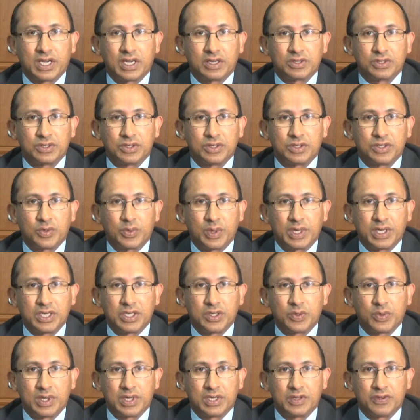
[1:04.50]
out to
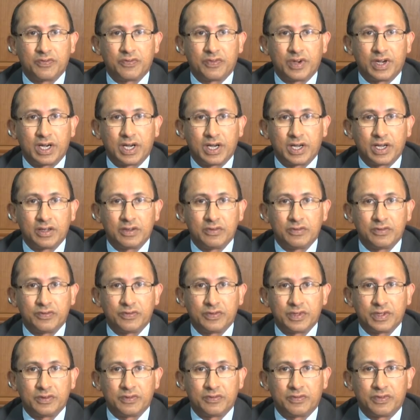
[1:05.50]
2025
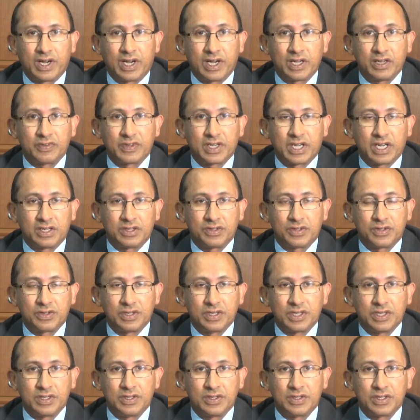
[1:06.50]
for the five
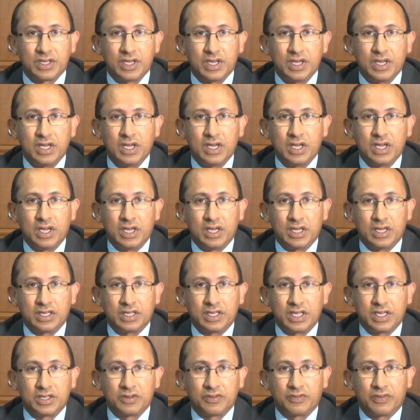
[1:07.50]
countries
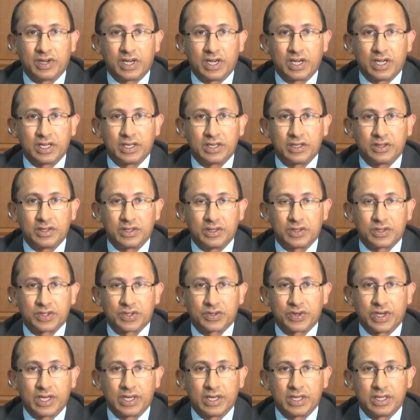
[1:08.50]
identified in the
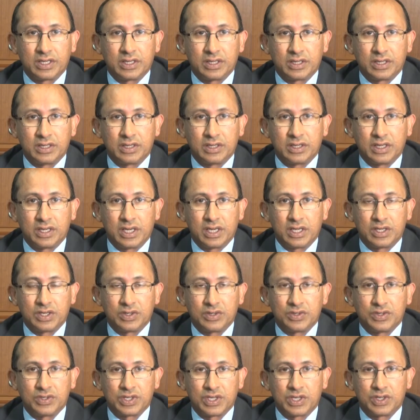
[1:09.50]
Australia in the
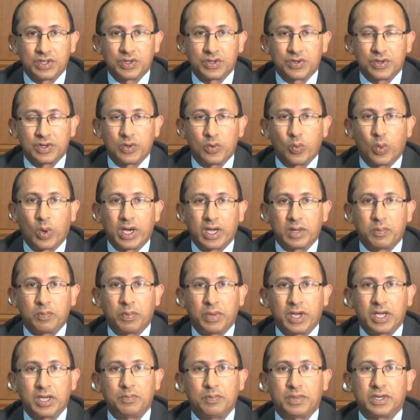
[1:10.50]
Asian Century White
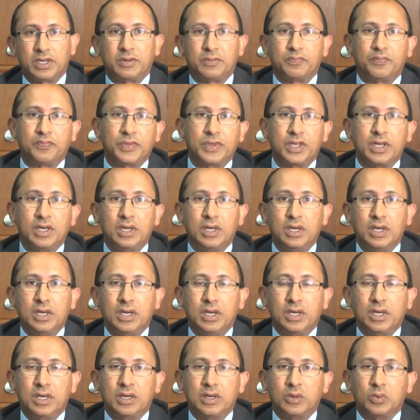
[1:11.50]
Paper.
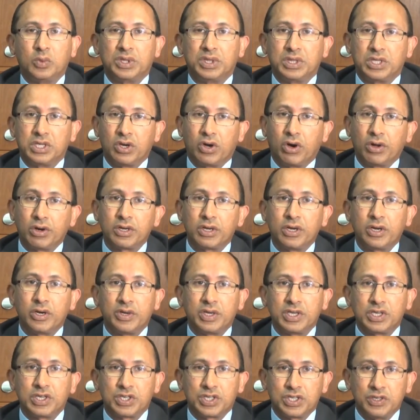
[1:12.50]
With the
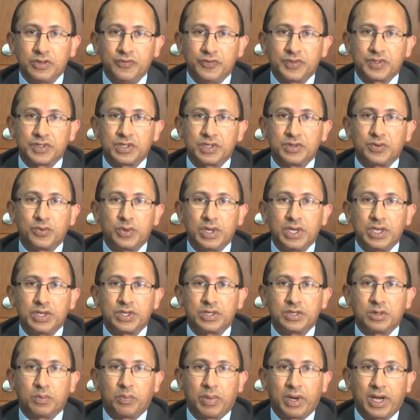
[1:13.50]
ongoing shifts in
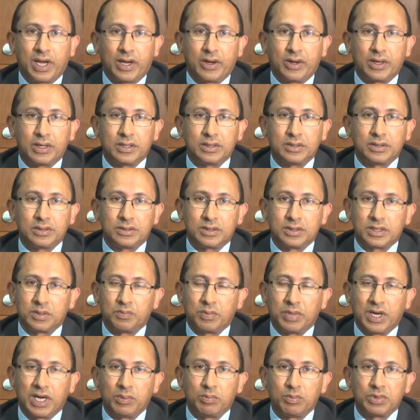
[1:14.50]
regional power, the
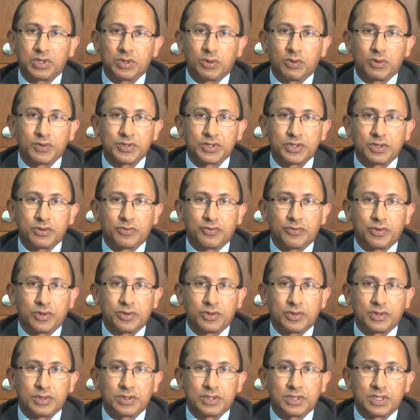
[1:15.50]
Department also
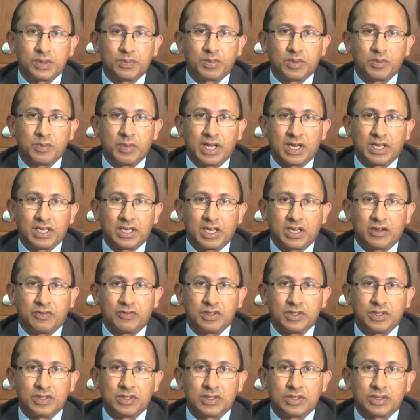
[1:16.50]
focused diplomatic
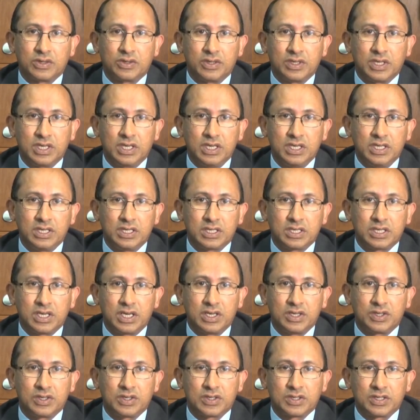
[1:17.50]
efforts on the East
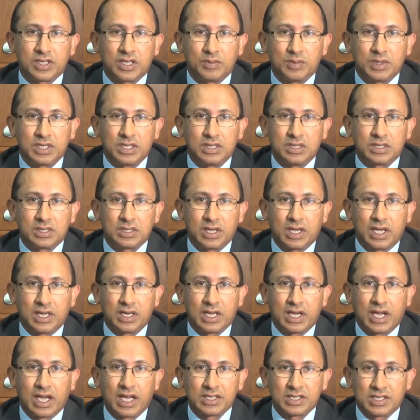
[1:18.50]
Asia Summit
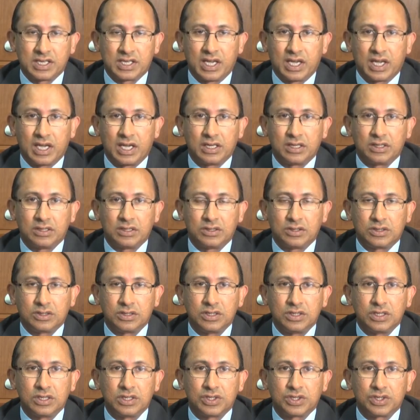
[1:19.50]
and ASEAN
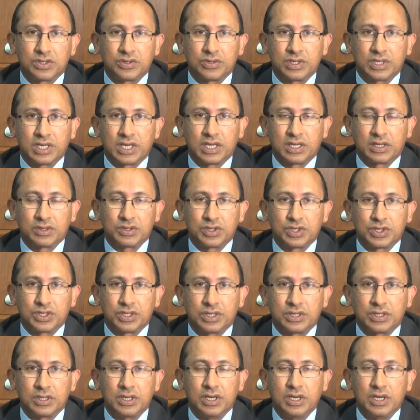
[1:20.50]
to nurture a
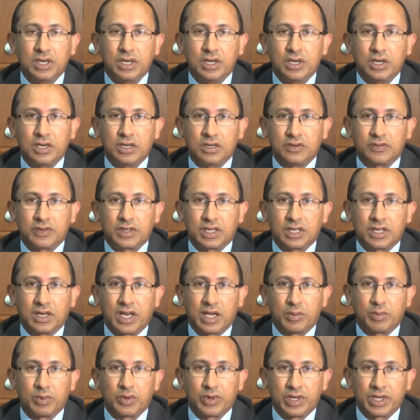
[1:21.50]
culture of
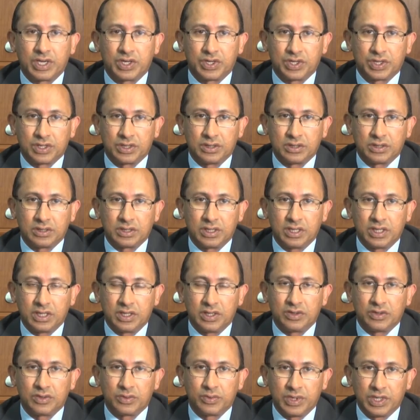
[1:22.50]
collaboration
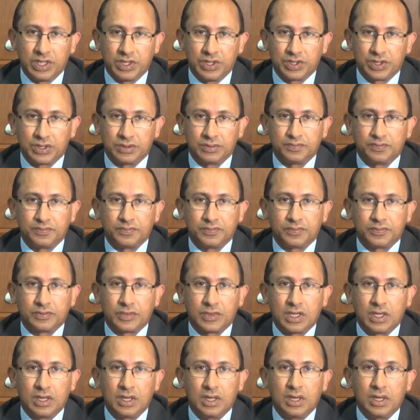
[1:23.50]
in the region.
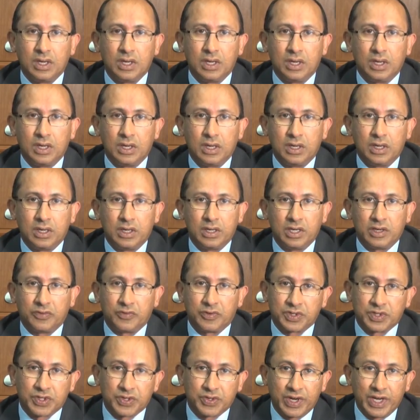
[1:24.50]

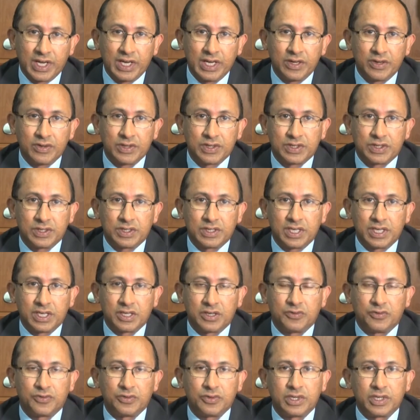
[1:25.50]
If Australia is to
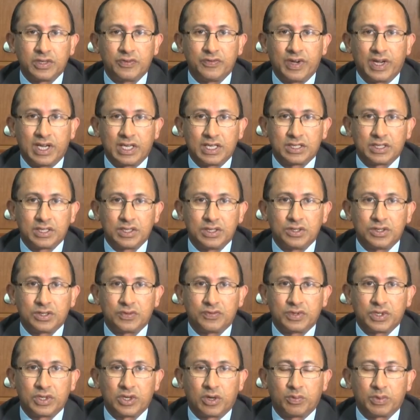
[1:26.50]
take full advantage
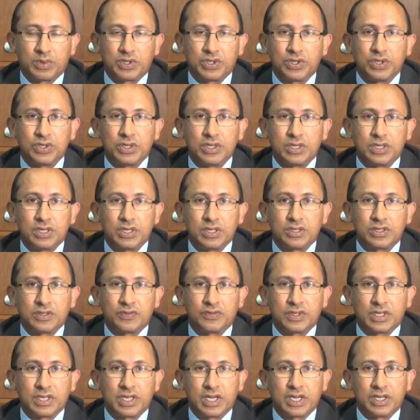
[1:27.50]
of the opportunities
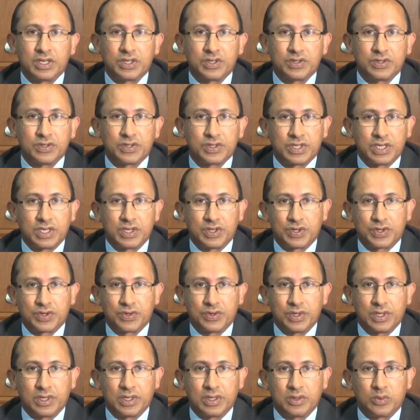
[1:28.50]
of the Asian
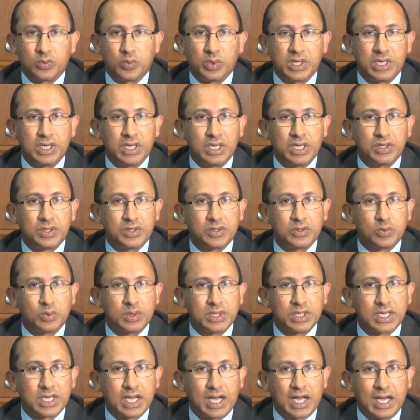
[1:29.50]
century, we need to
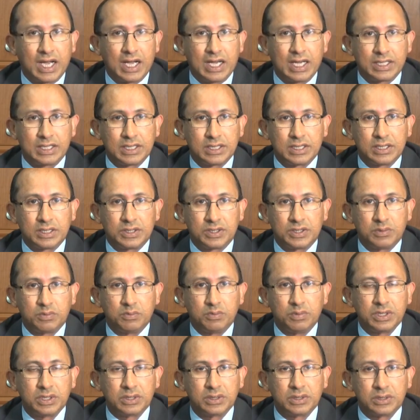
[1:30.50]
work harder to
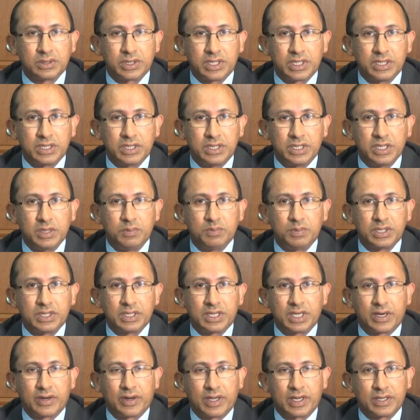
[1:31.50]
build and deepen
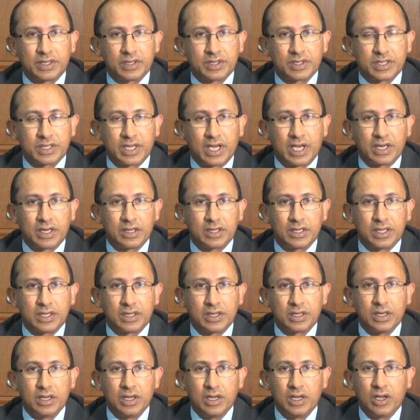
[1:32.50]
our
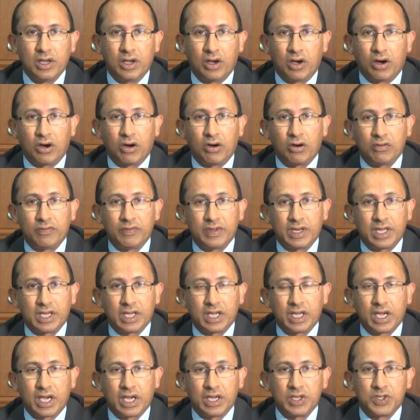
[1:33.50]
understanding of and
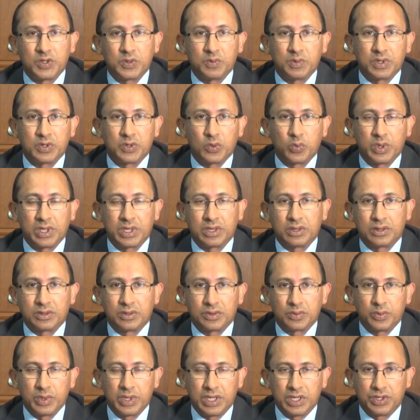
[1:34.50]
engagement with
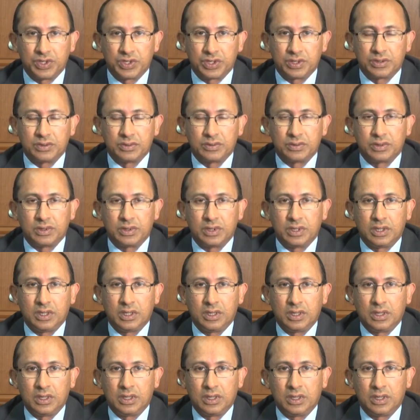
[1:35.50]
the region.
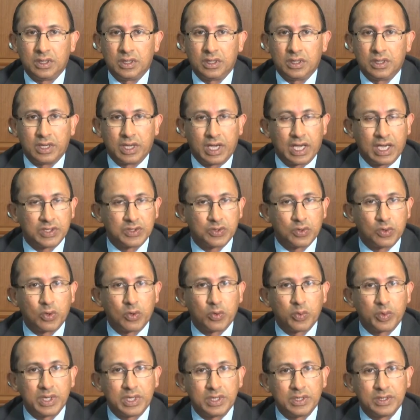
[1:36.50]
As
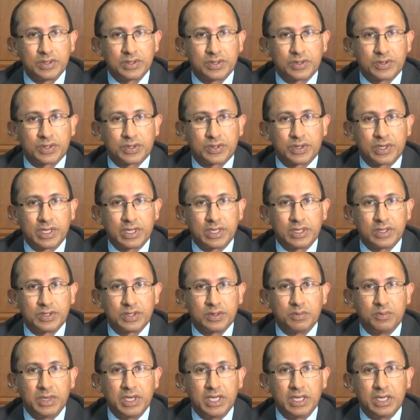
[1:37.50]
always, Australia's
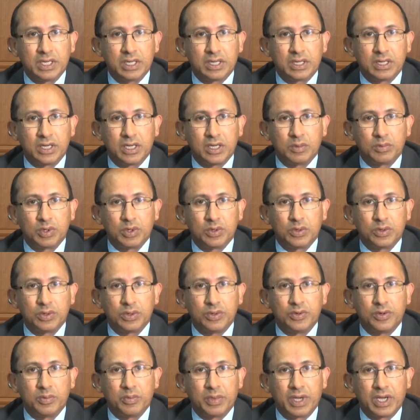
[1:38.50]
immediate
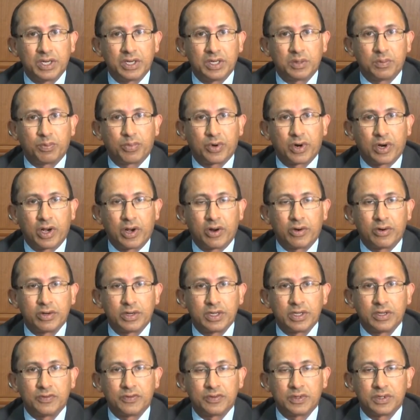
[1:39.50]
neighbourhood remained a
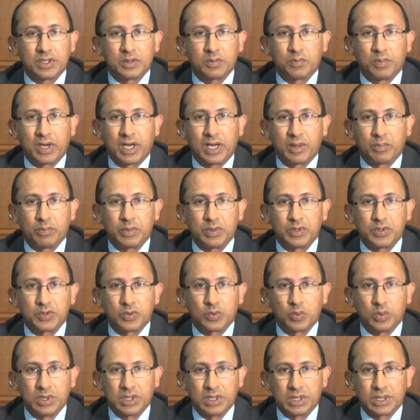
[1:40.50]
priority for the
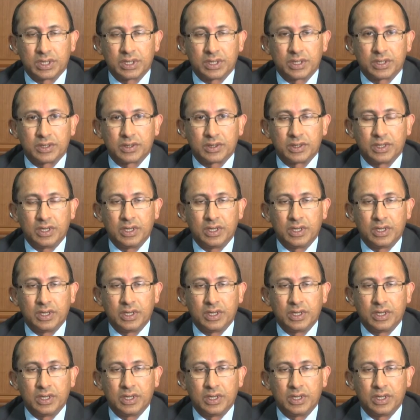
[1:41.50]
Department's work.